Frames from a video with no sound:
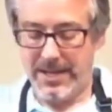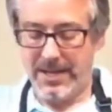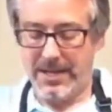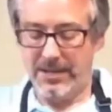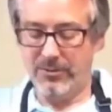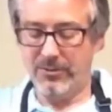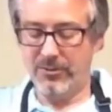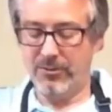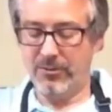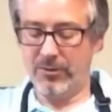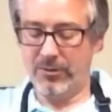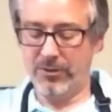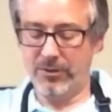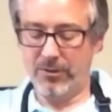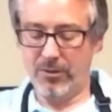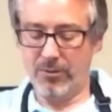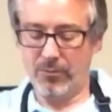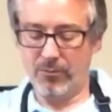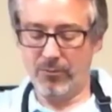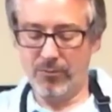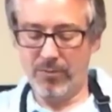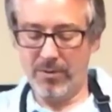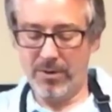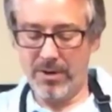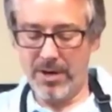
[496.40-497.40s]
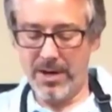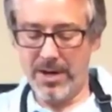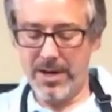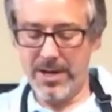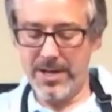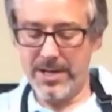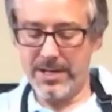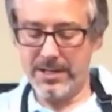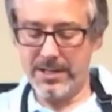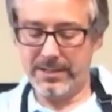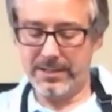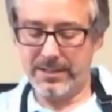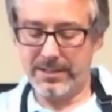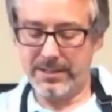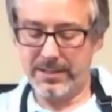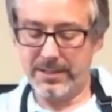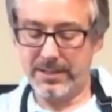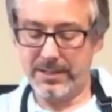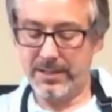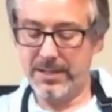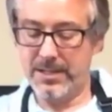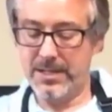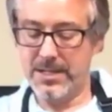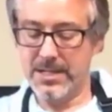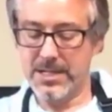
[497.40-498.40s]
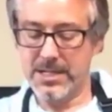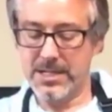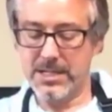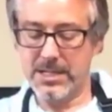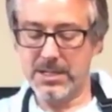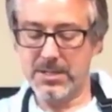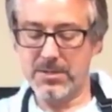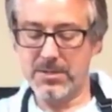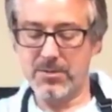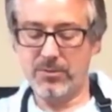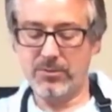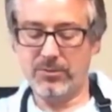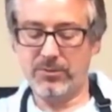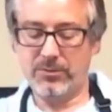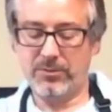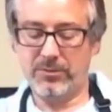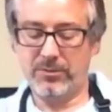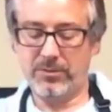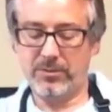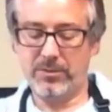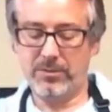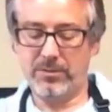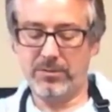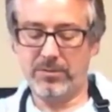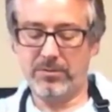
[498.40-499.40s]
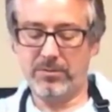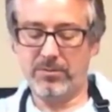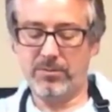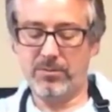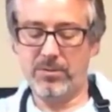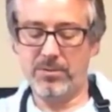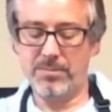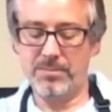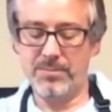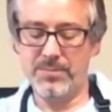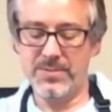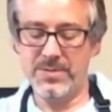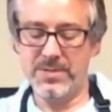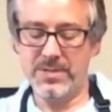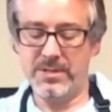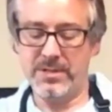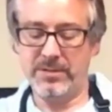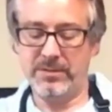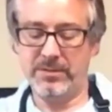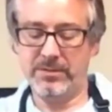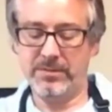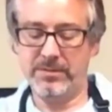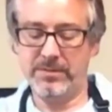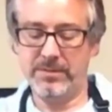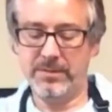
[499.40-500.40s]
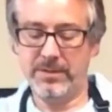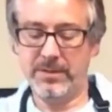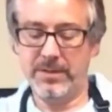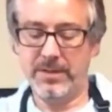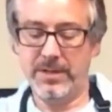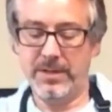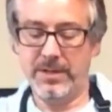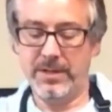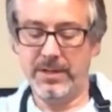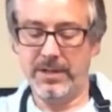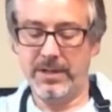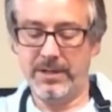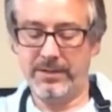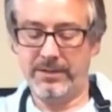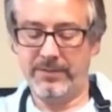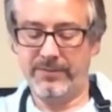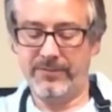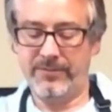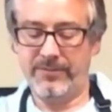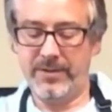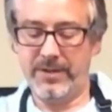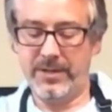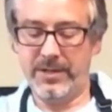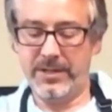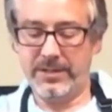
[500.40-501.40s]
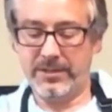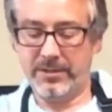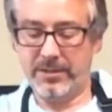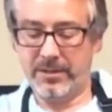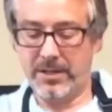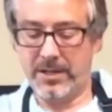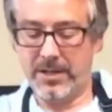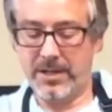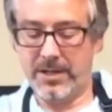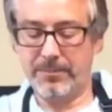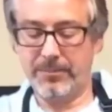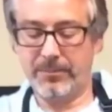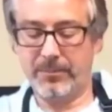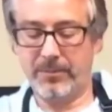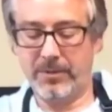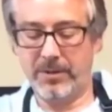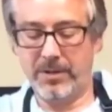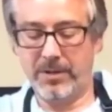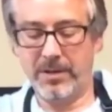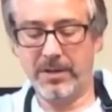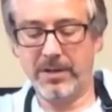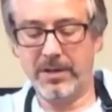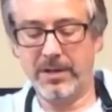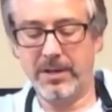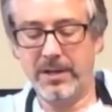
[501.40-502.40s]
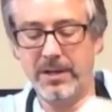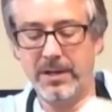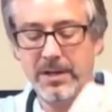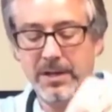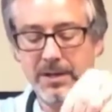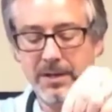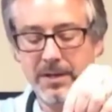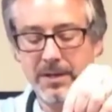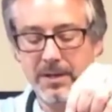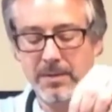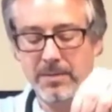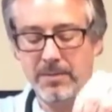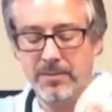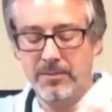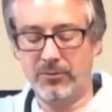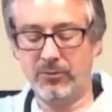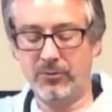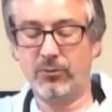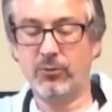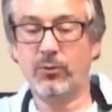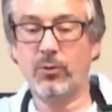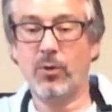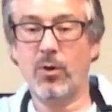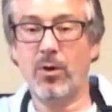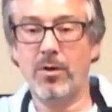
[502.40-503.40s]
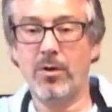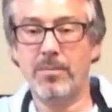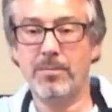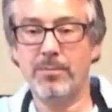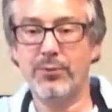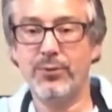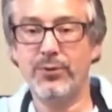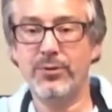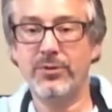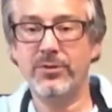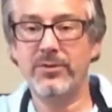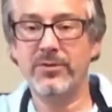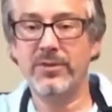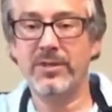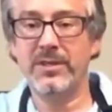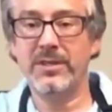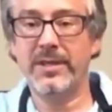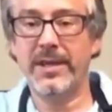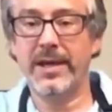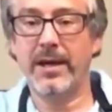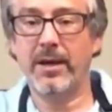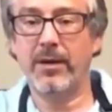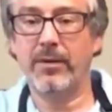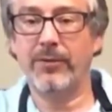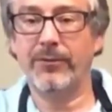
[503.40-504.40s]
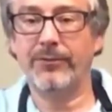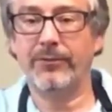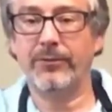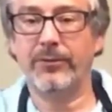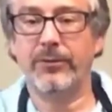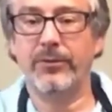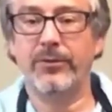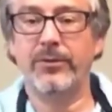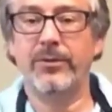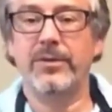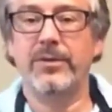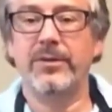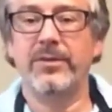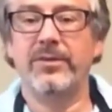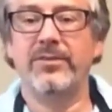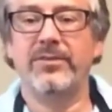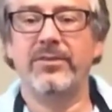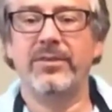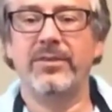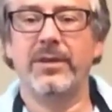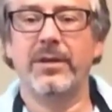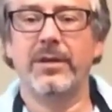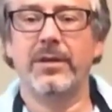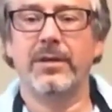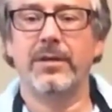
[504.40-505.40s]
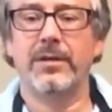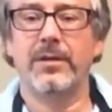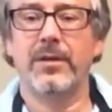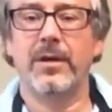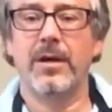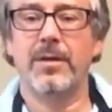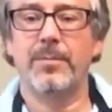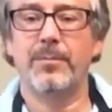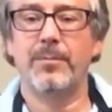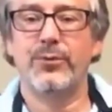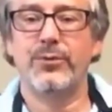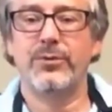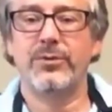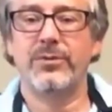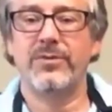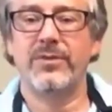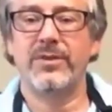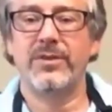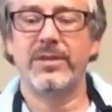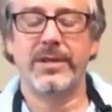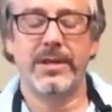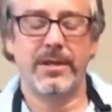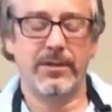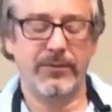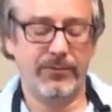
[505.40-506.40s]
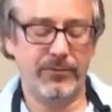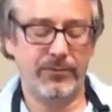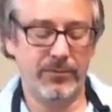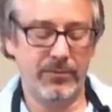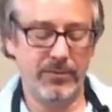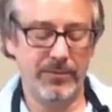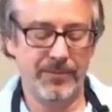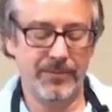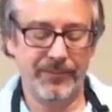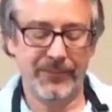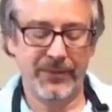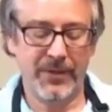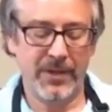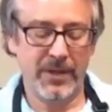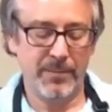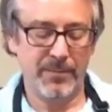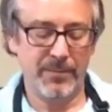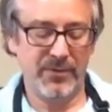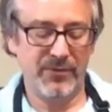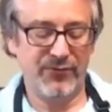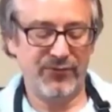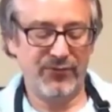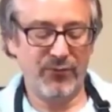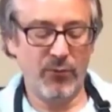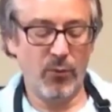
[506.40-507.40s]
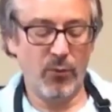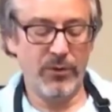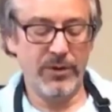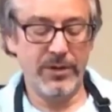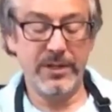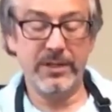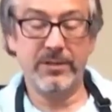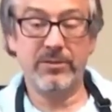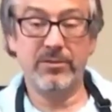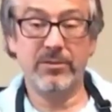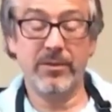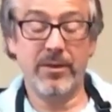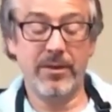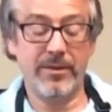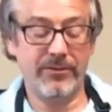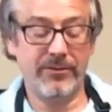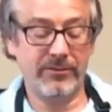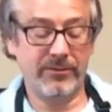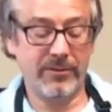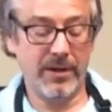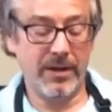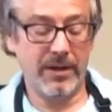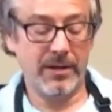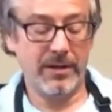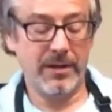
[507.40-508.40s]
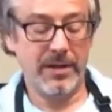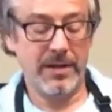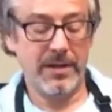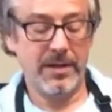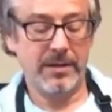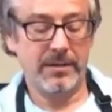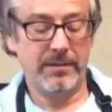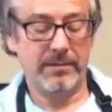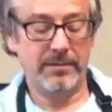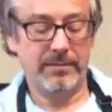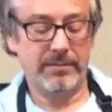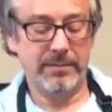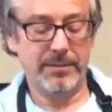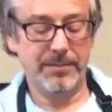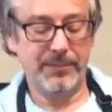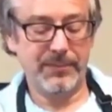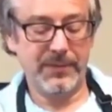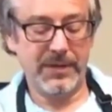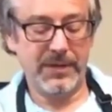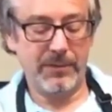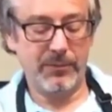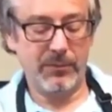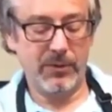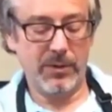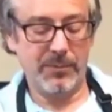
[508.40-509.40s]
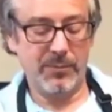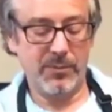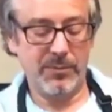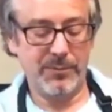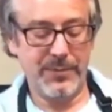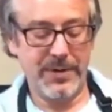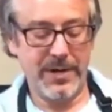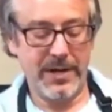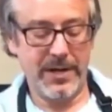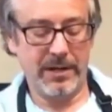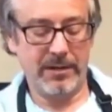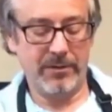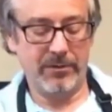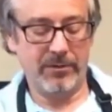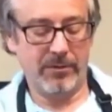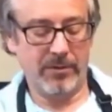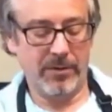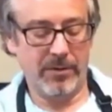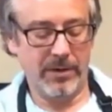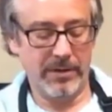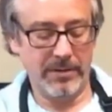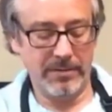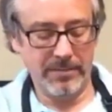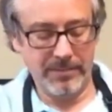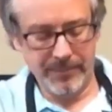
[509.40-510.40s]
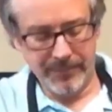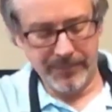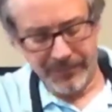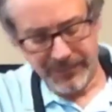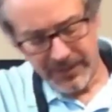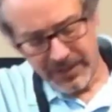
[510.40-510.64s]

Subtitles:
and you're going to go right close to the middle at the very top rung. Start pushing the dowel through. You see how I'm pushing the dowel through? Before you get to the other side, slip that rubber band on